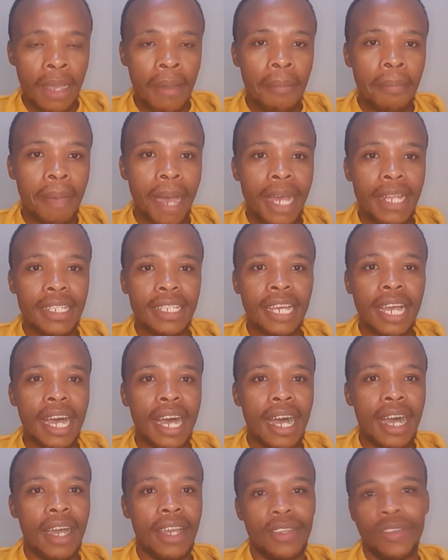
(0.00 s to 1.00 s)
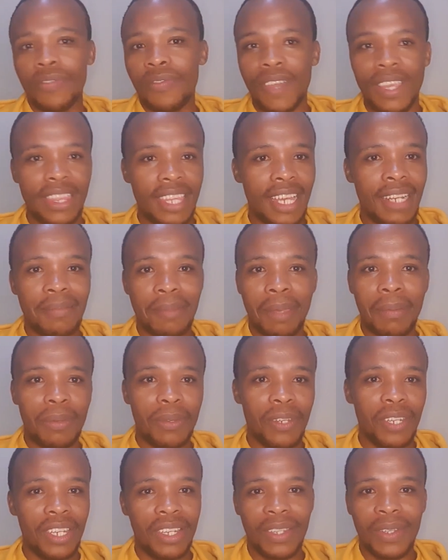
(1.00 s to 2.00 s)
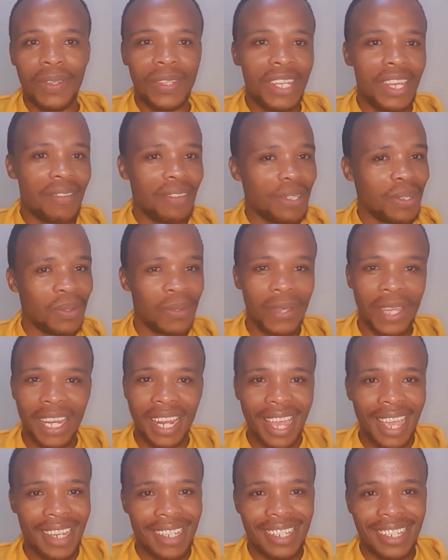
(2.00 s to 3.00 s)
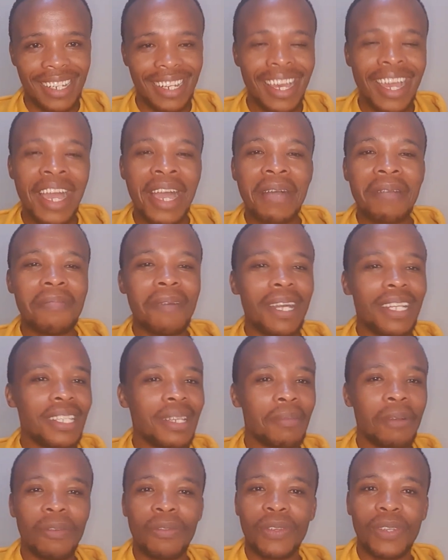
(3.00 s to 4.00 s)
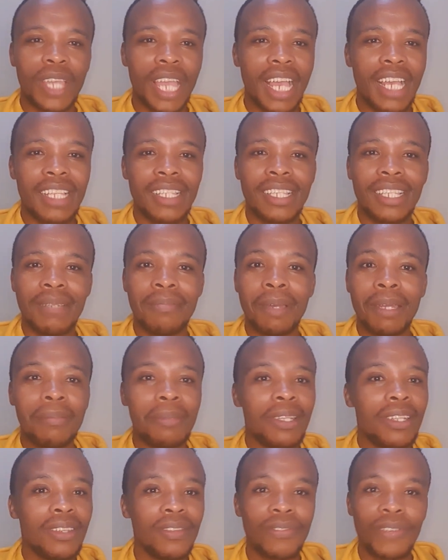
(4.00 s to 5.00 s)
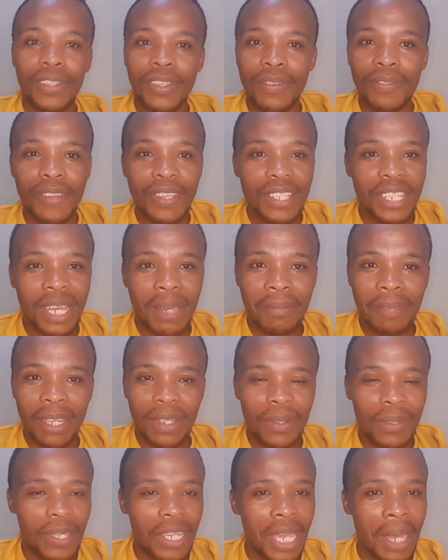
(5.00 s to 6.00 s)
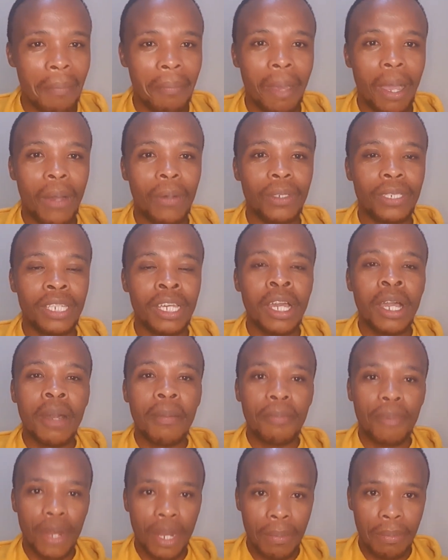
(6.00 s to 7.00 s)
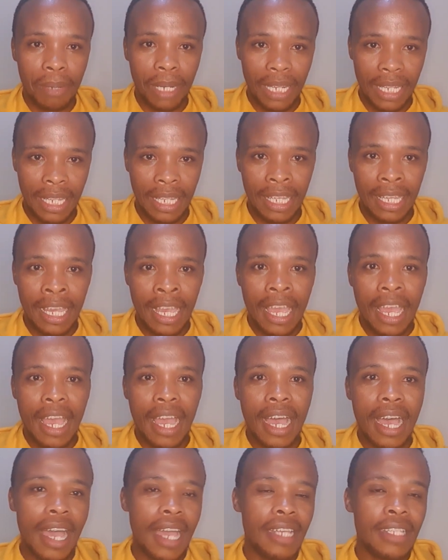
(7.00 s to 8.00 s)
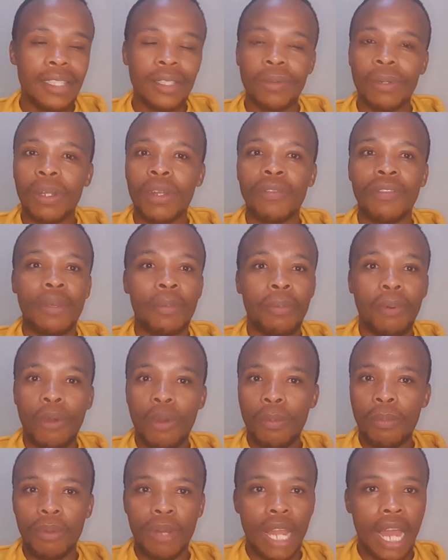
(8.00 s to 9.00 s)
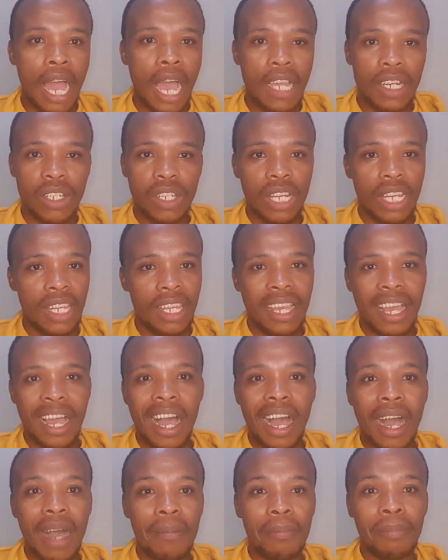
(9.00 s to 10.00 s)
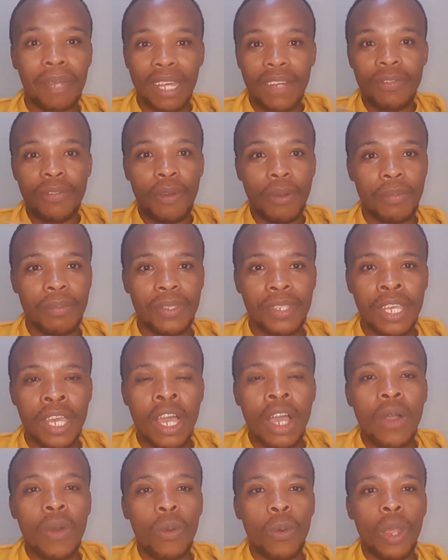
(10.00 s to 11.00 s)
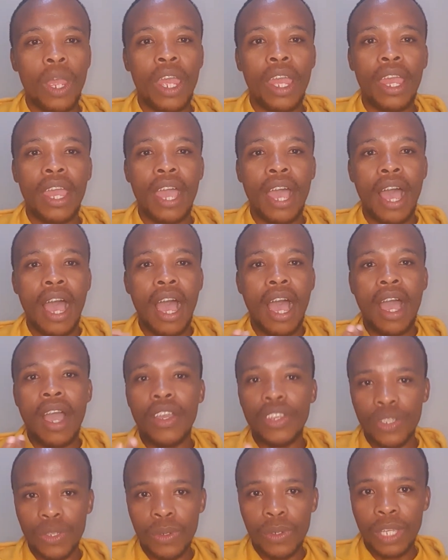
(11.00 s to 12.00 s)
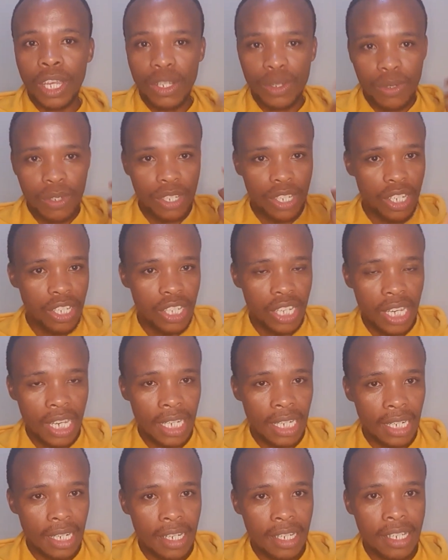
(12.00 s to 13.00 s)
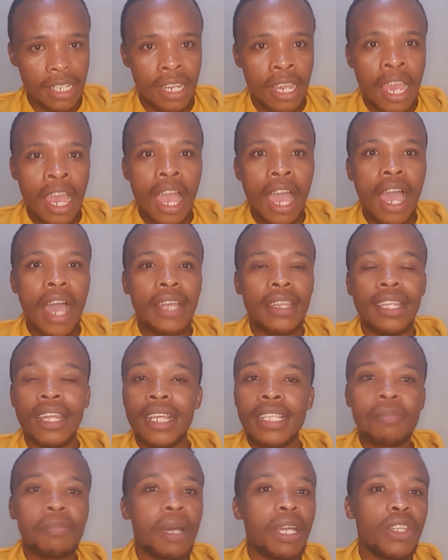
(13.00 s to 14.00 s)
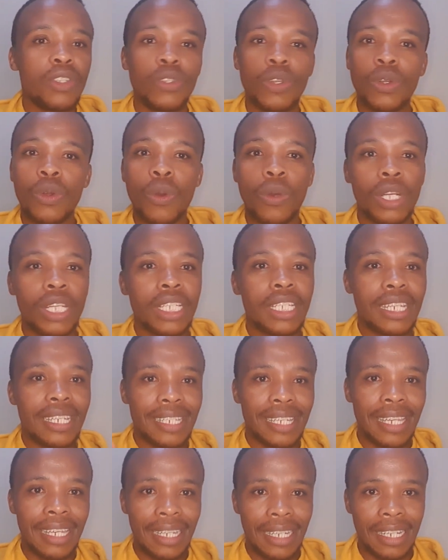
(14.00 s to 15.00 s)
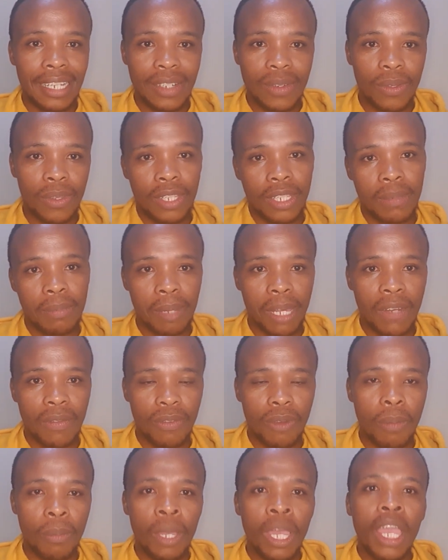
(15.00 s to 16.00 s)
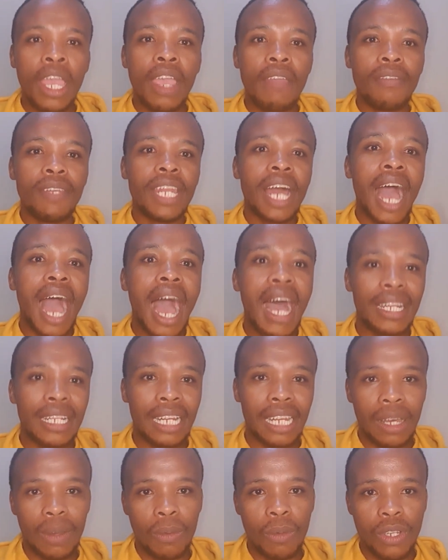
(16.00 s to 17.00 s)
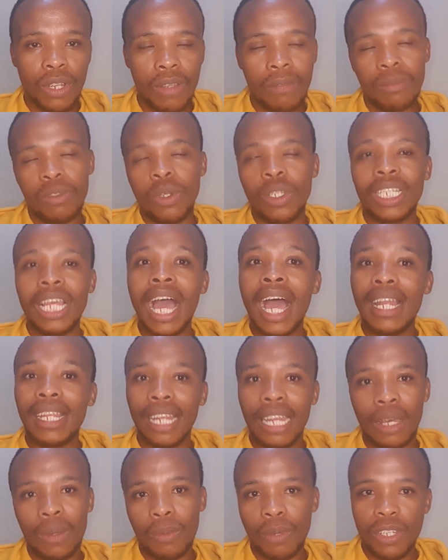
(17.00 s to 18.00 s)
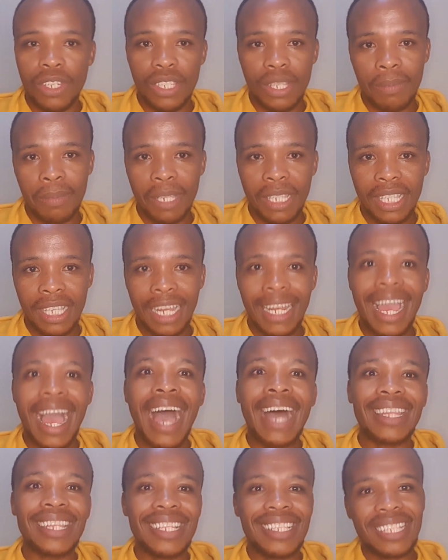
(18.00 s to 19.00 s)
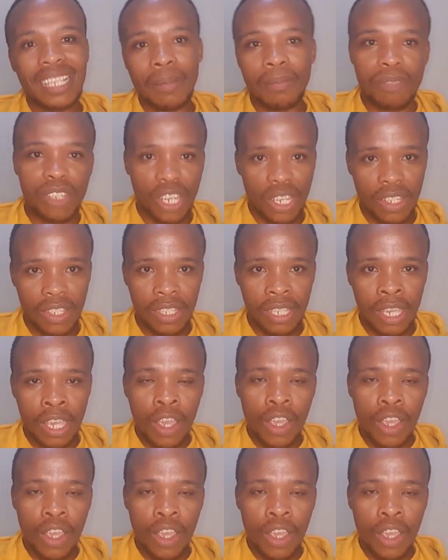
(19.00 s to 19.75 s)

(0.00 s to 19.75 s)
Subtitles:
but you find that maybe you never took an action. But some of you guys, it might be for the first time that you hear about Preply. It's one of the popular actually platforms where you get to teach English. The next part, you don't only teach English on this platform, even other language, not other languages, basically other subjects,